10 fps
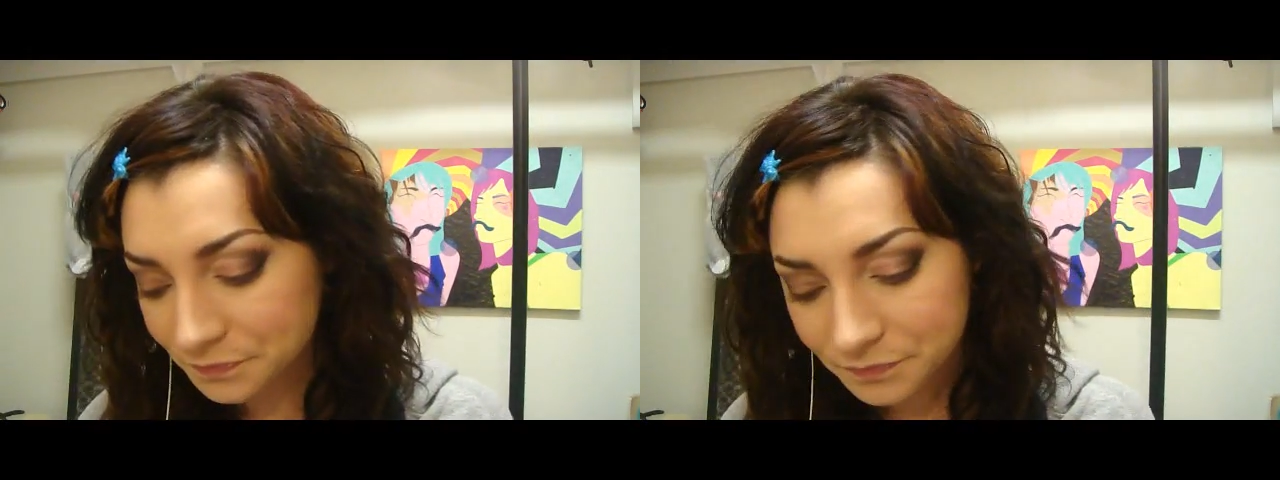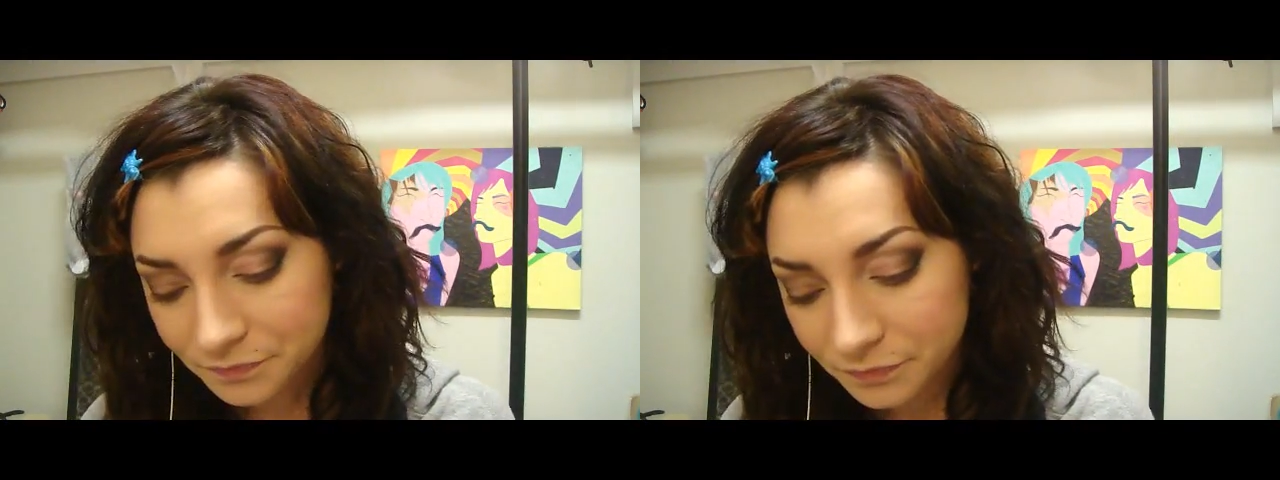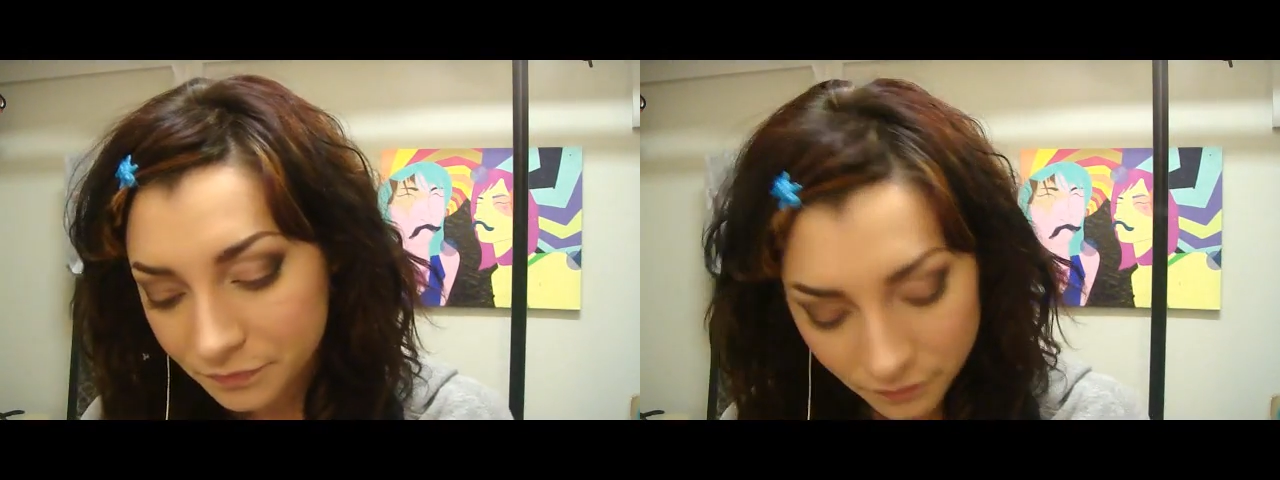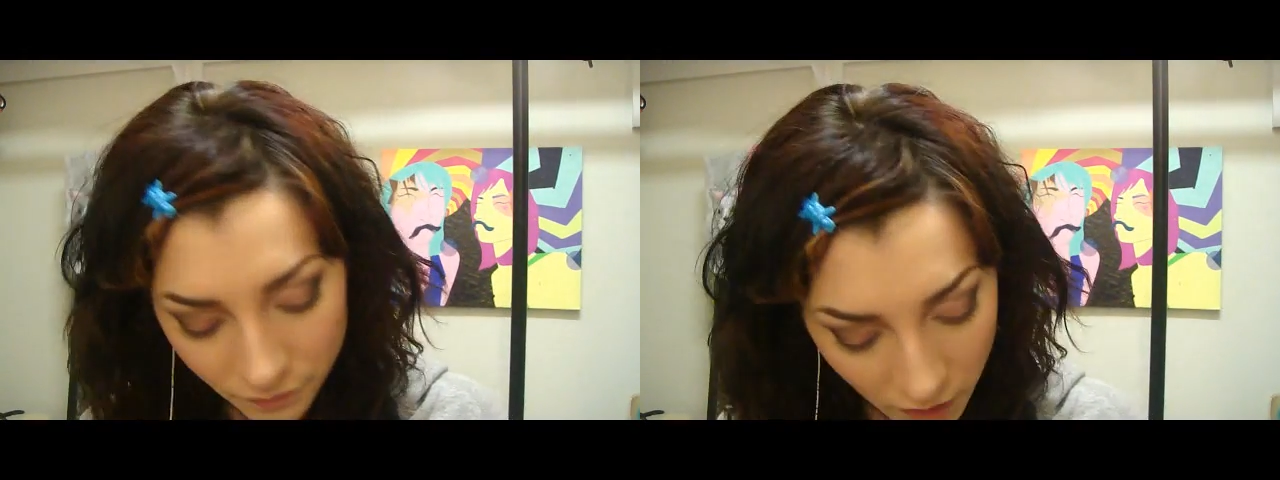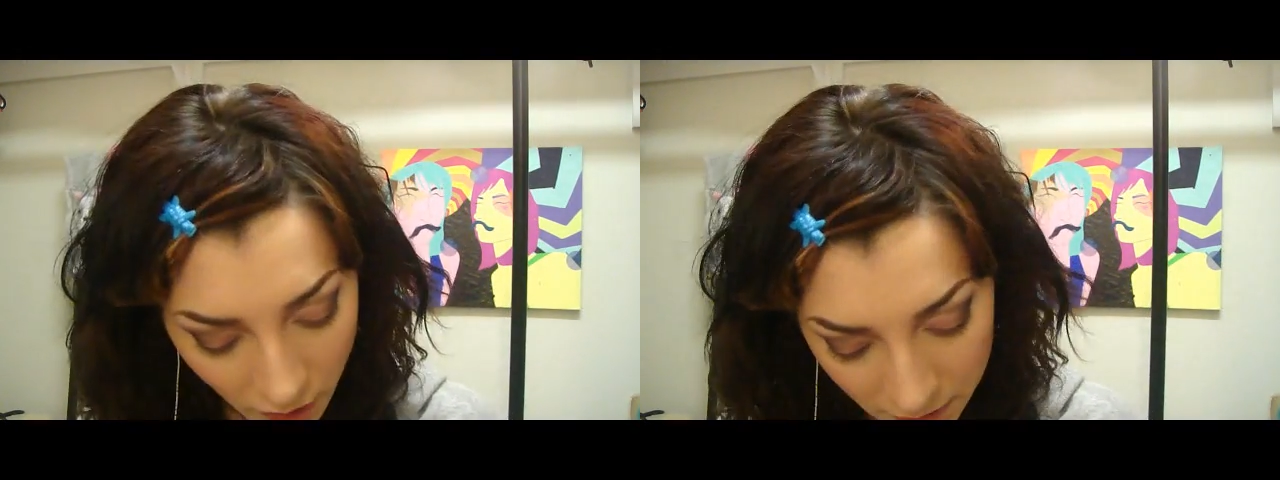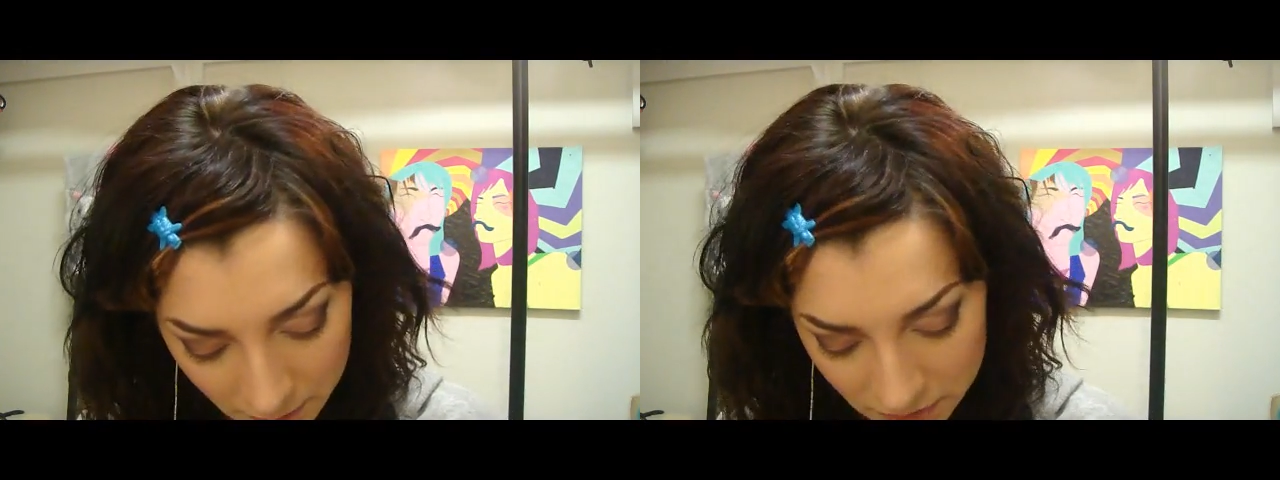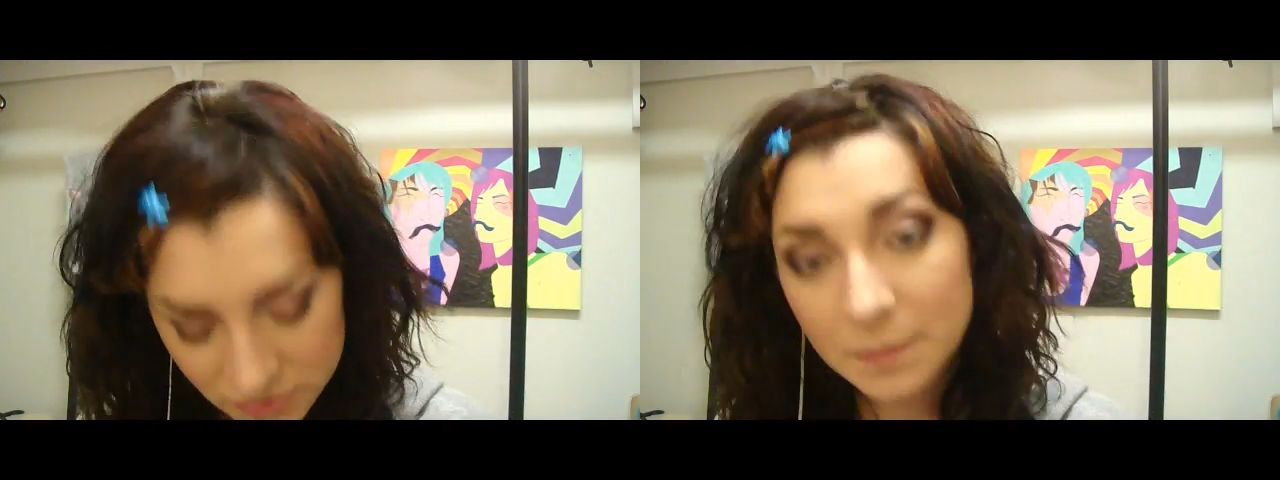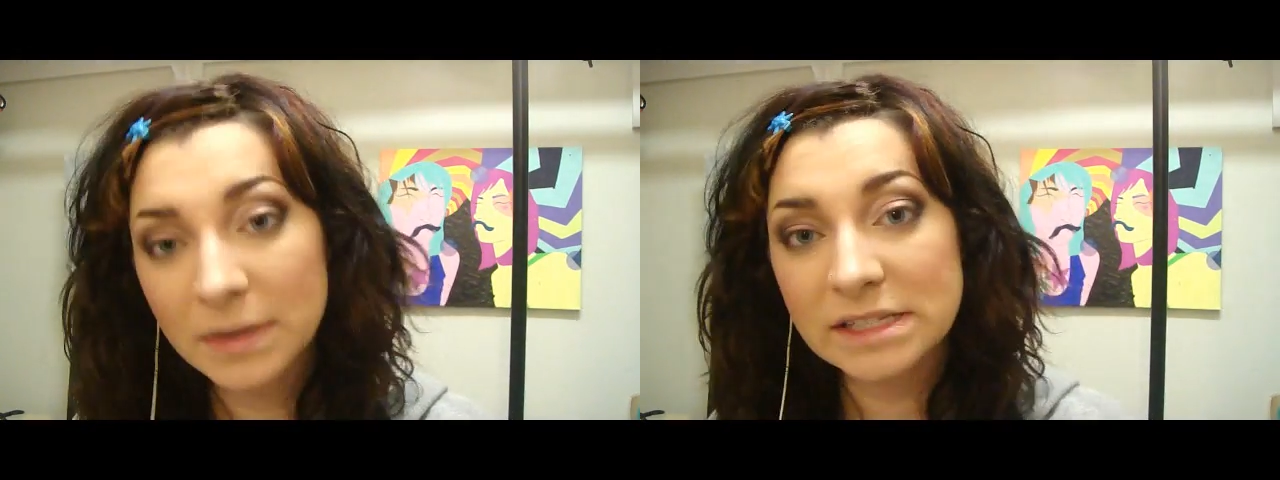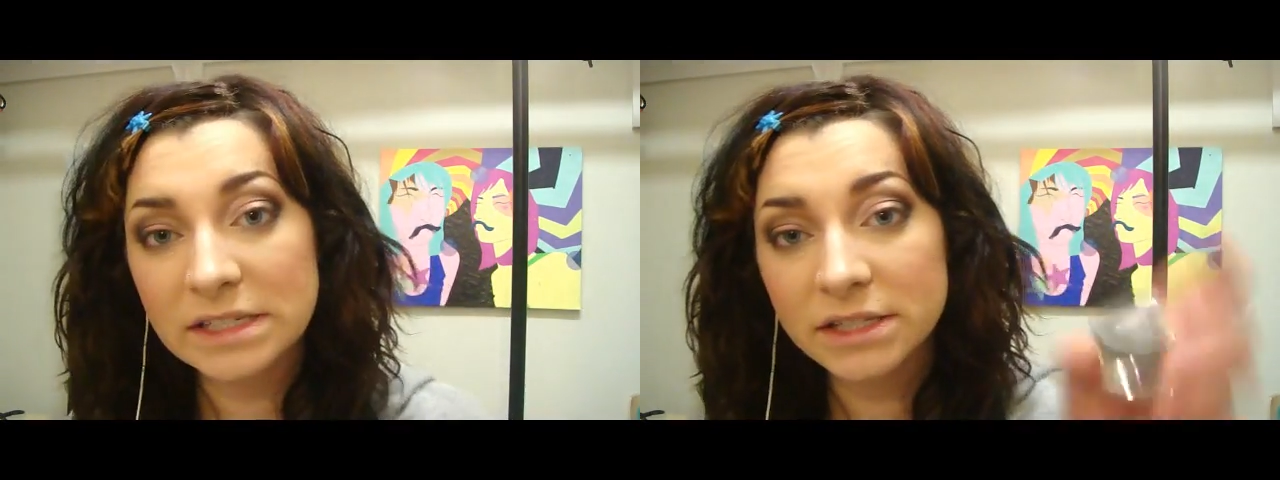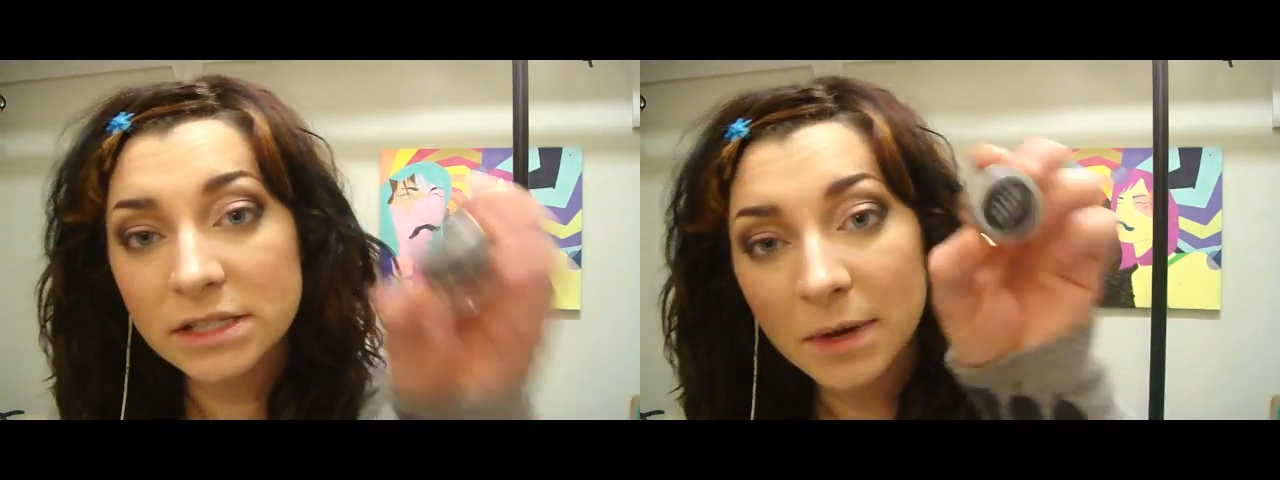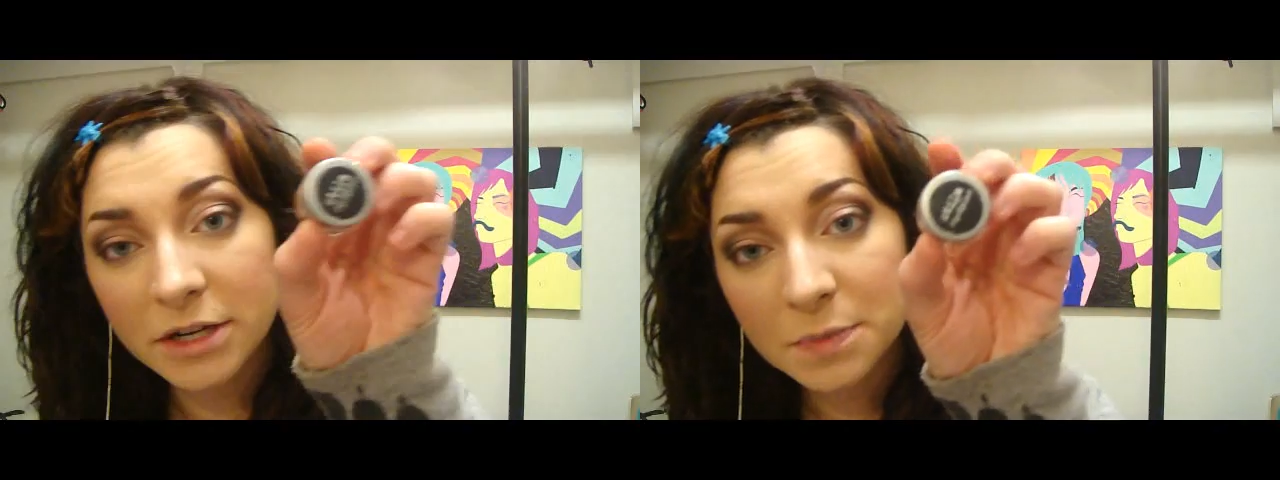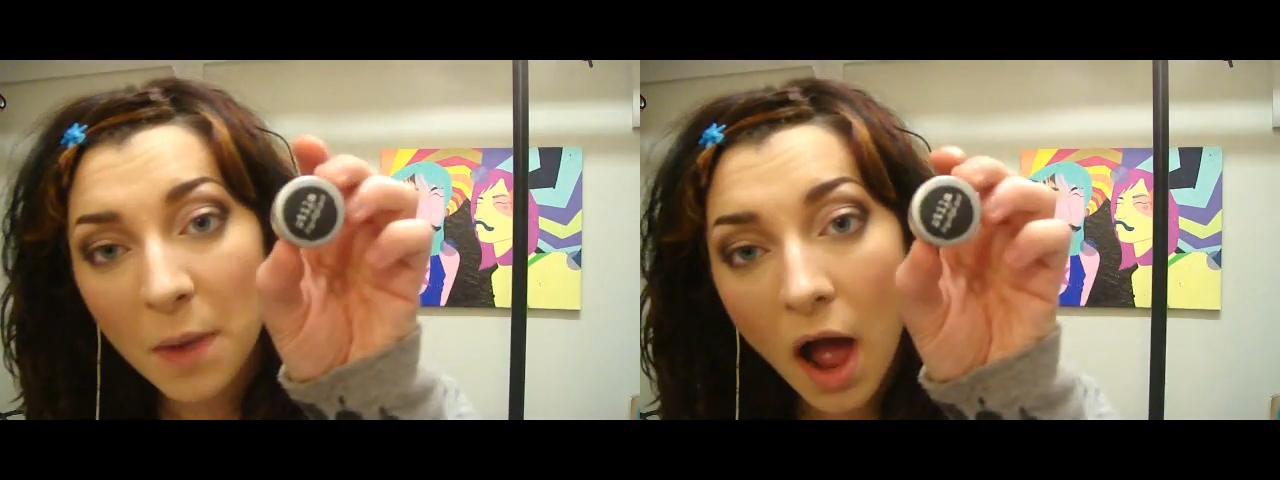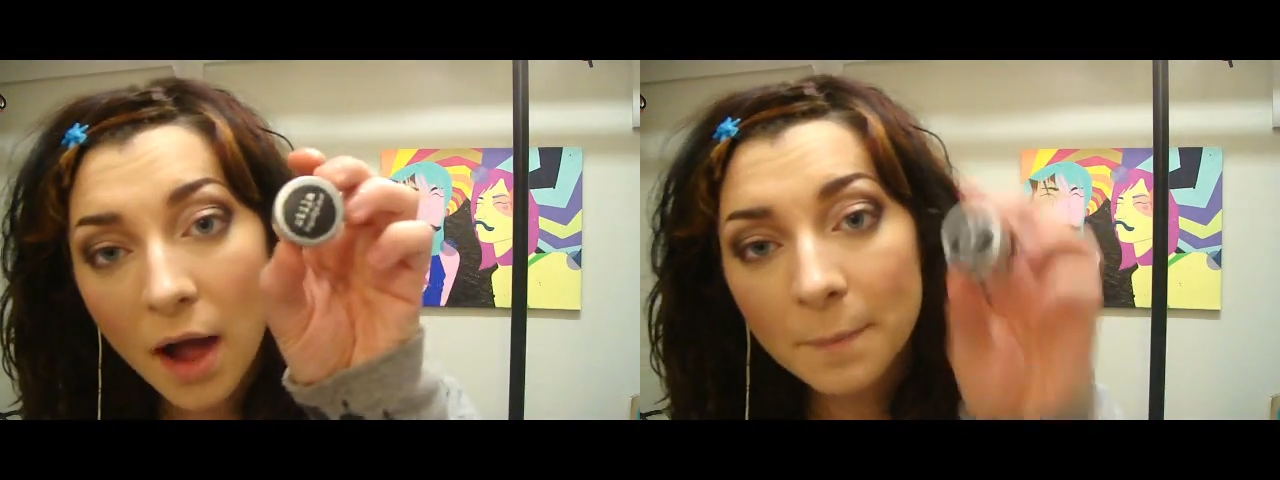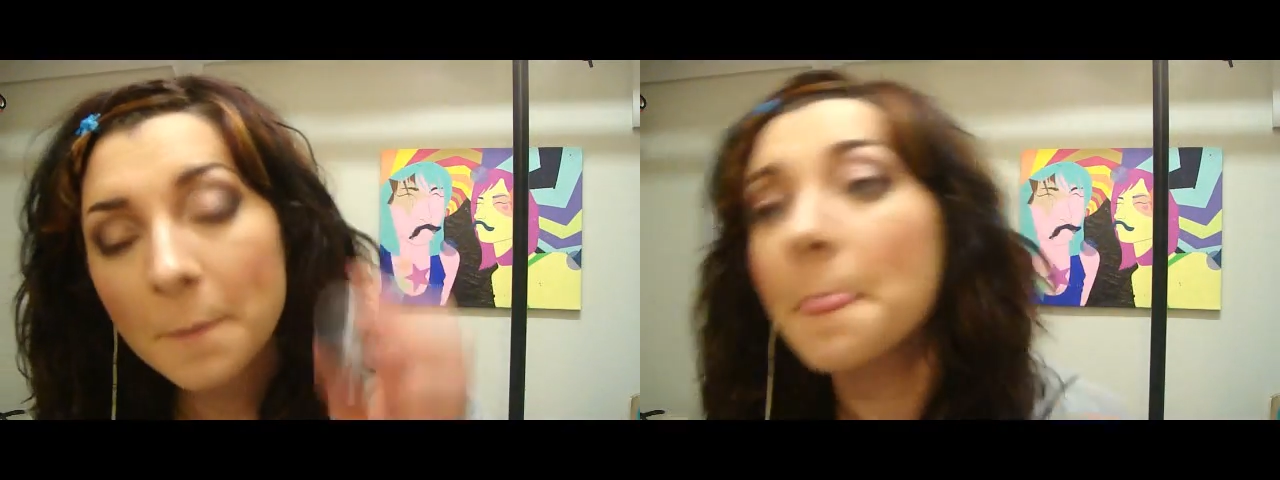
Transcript: I'm going to be using my Stila Smudge Pot.